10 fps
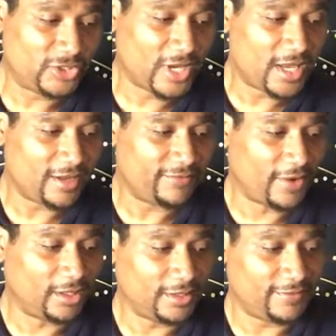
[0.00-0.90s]
Shannon
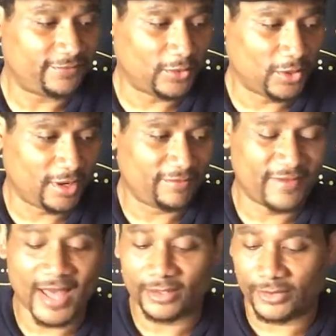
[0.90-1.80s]
falling for
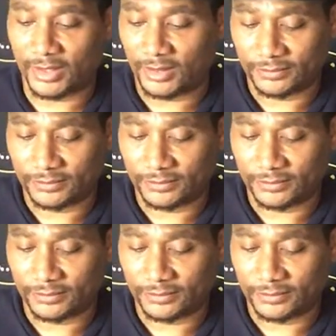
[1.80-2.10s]
Valerie?